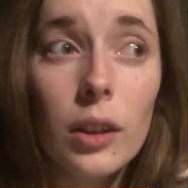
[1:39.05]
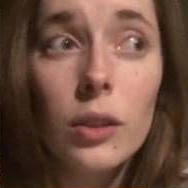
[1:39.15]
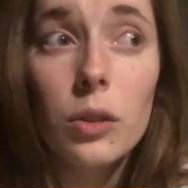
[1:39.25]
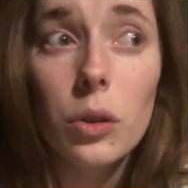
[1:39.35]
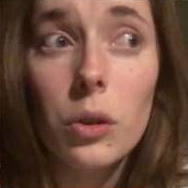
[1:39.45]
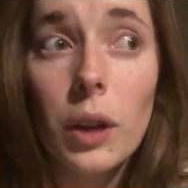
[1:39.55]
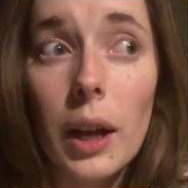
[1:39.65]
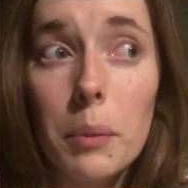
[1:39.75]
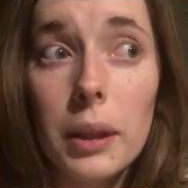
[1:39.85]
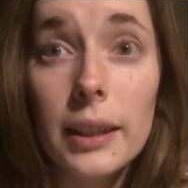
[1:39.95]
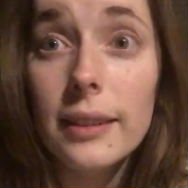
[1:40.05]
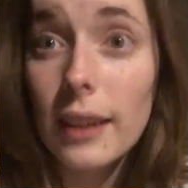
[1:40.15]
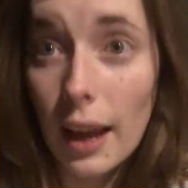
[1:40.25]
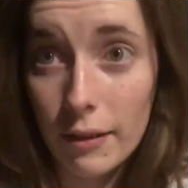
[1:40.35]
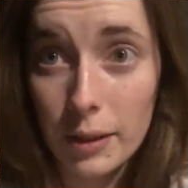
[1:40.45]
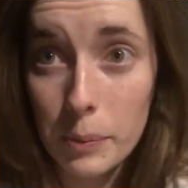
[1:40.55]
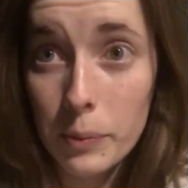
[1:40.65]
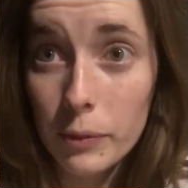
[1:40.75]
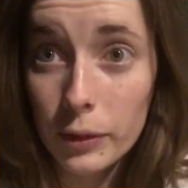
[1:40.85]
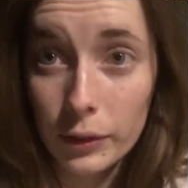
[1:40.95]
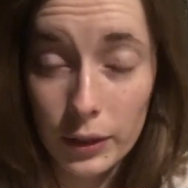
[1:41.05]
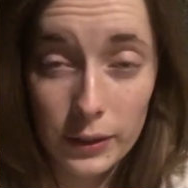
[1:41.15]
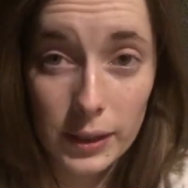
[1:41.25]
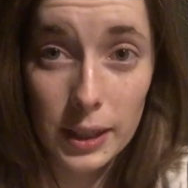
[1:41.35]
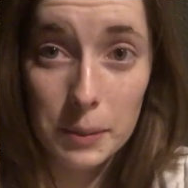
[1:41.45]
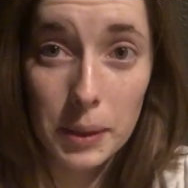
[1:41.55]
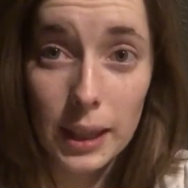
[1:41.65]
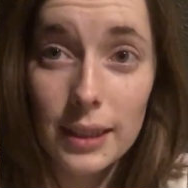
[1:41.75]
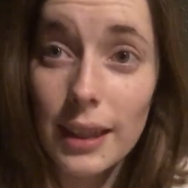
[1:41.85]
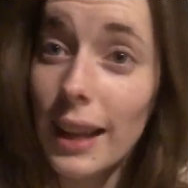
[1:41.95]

So I played Skyrim for 15 minutes,